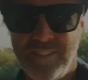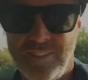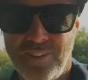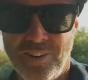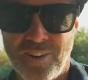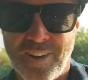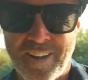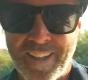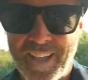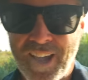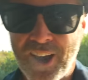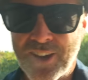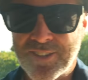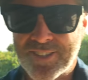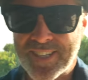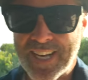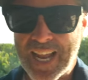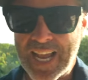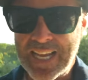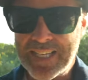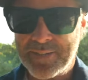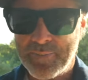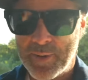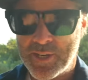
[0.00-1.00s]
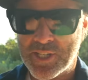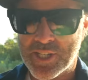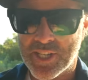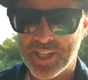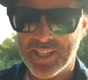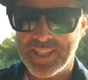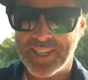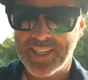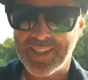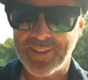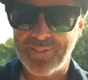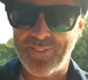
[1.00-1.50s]
Rightio, today's
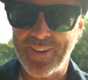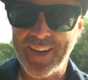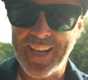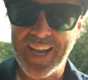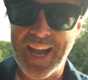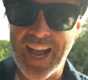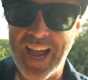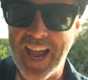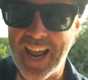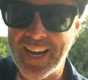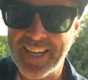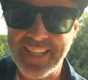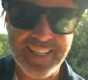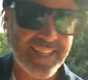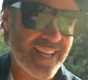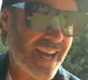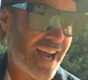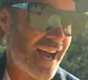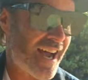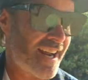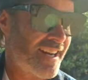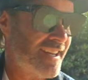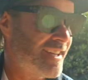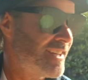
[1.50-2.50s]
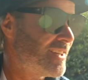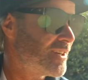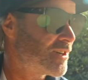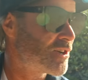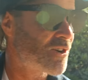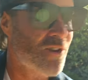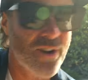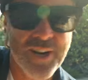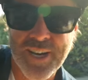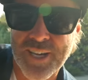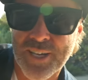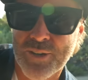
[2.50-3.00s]
mission. We are at Yardie
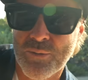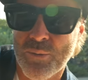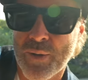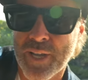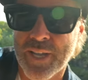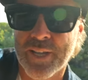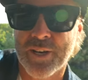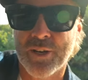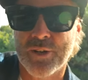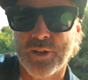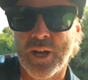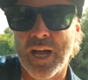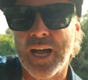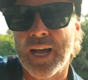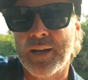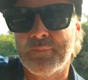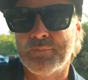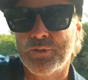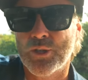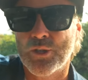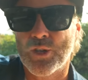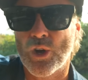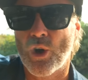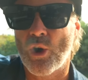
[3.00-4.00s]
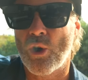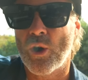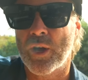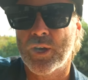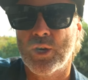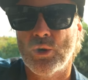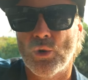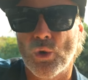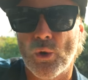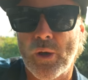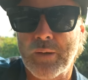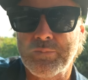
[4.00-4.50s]
Creek. We're going to do the
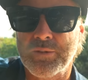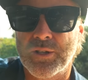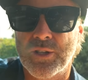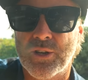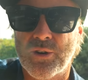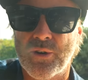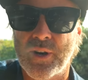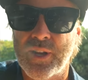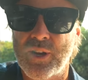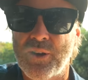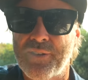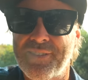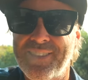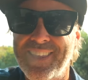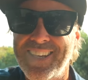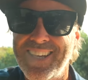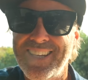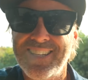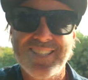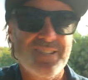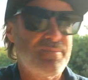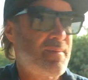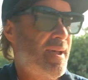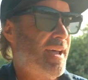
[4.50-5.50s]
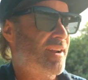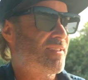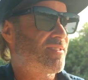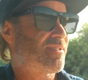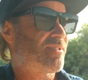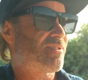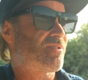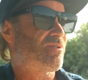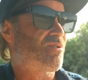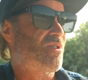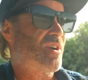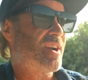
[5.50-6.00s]
hike all the way up to the creek. I think it's about a
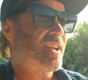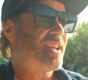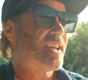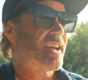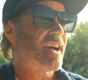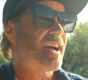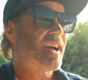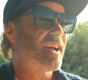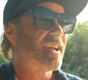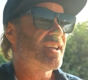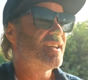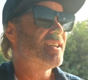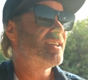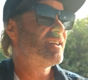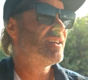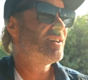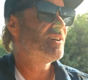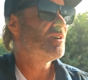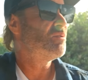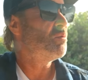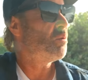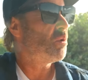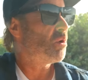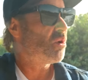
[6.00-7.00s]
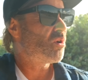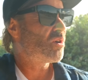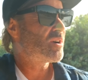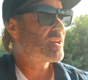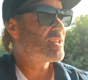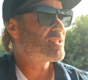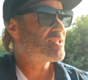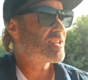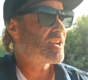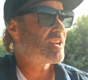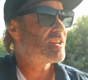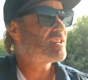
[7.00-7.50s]
3K
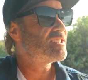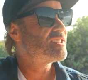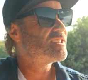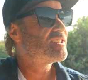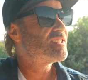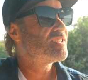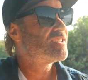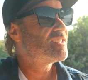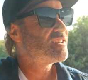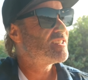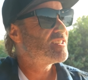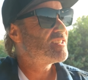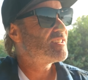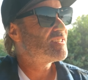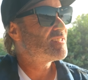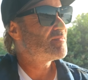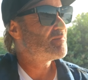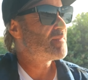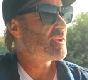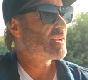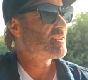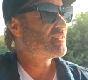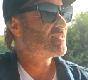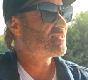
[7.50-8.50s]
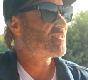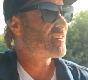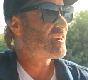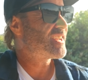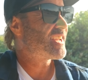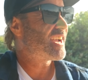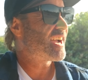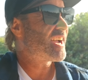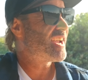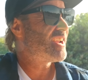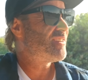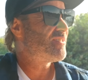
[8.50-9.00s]
walk, is it? About a
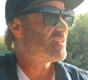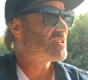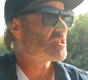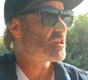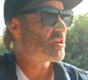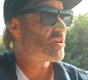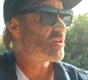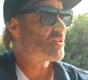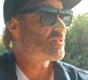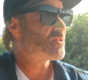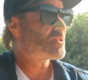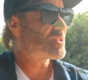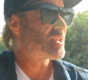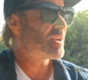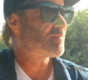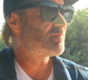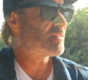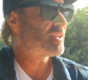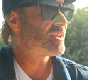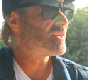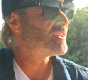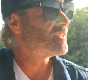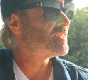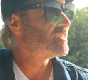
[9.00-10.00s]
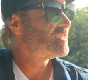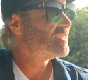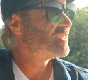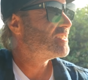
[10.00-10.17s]
3K return or something?